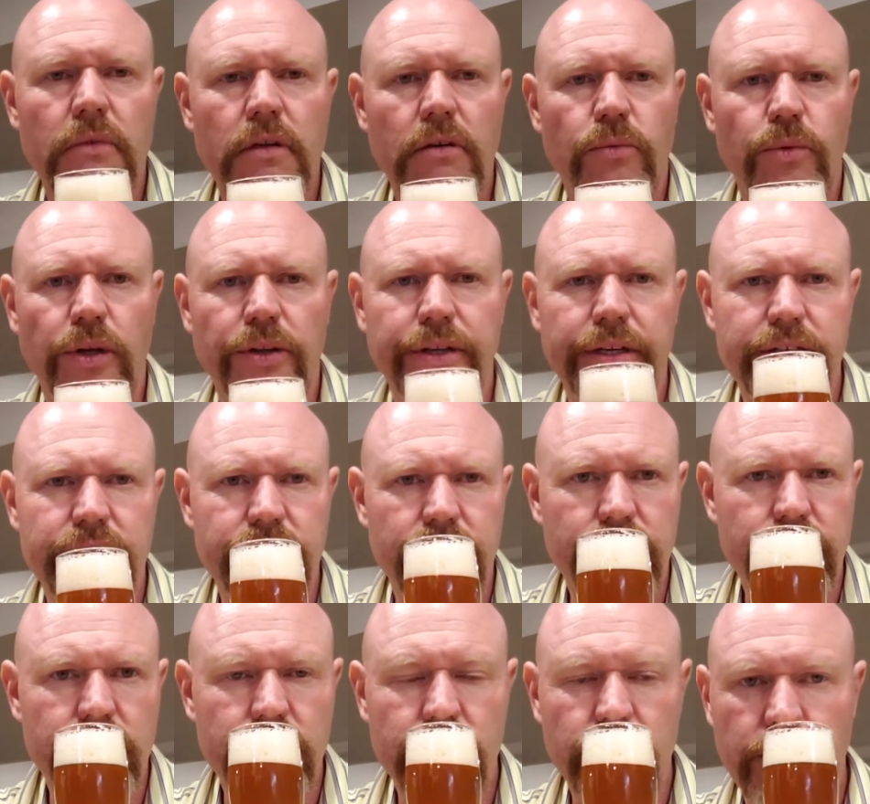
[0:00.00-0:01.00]
real nice
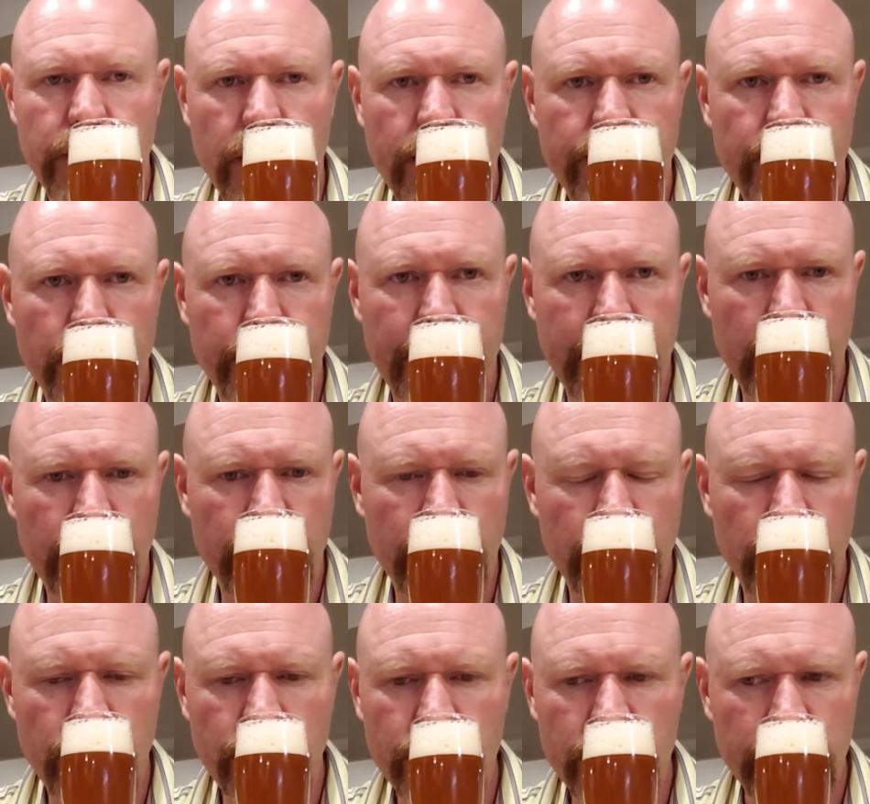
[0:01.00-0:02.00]
citrus right off the bat on the
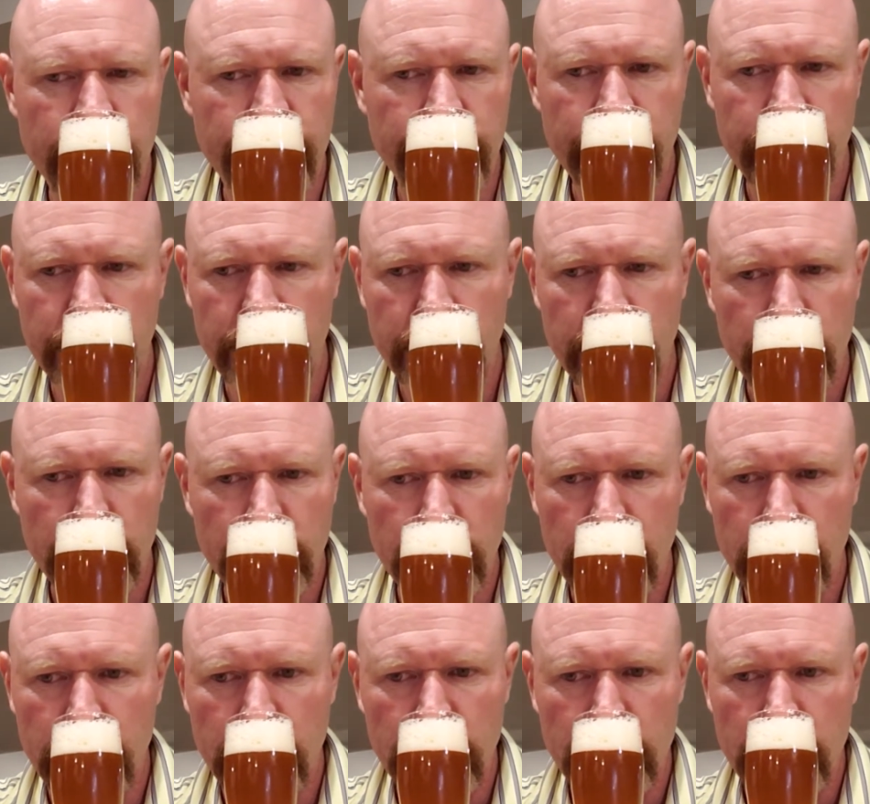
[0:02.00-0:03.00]
nose.
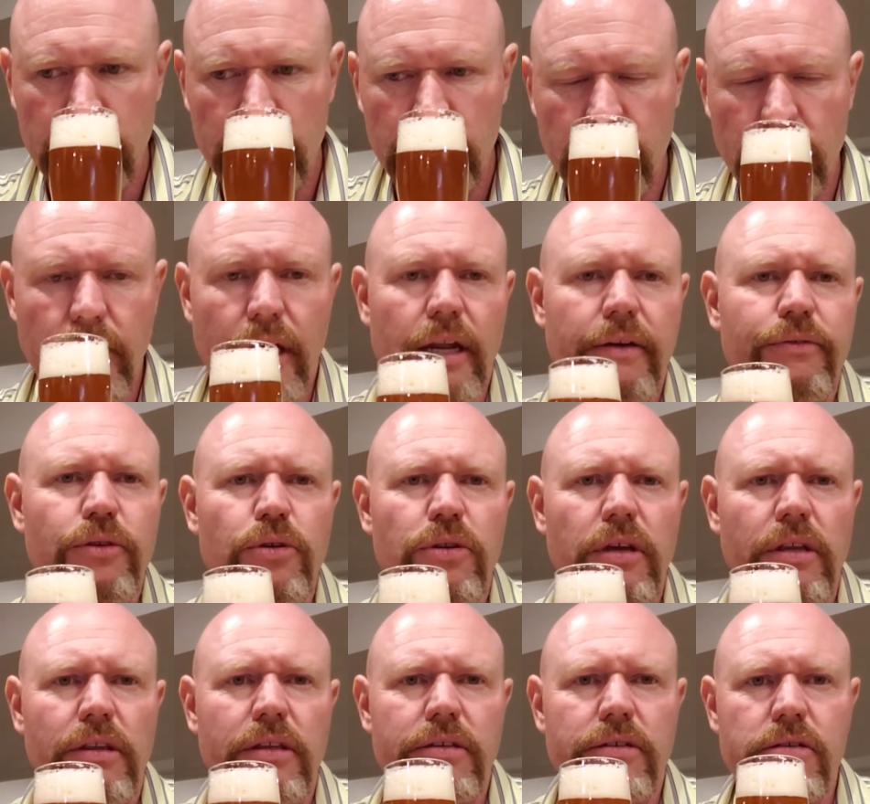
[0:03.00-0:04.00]
Man, if you
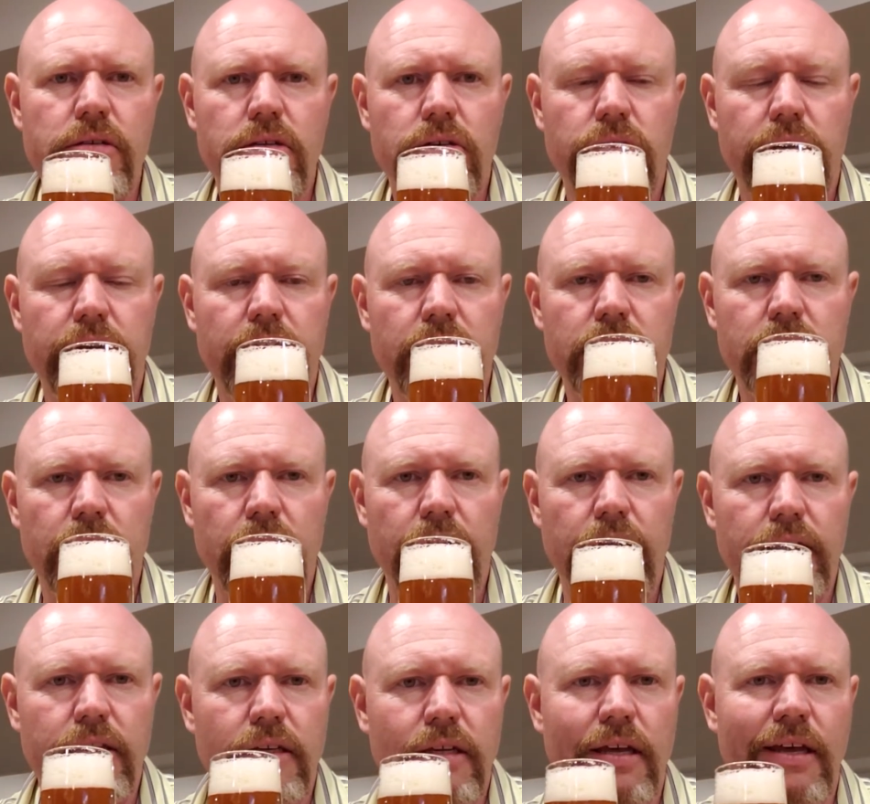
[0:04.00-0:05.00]
think this is stressed, I
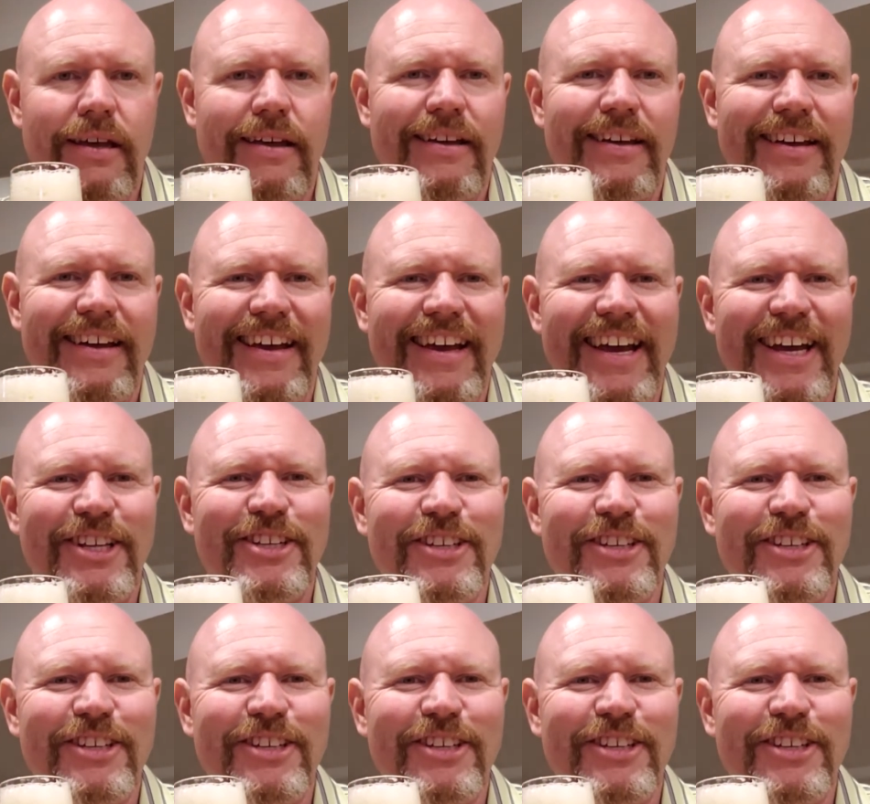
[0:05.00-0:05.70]
hate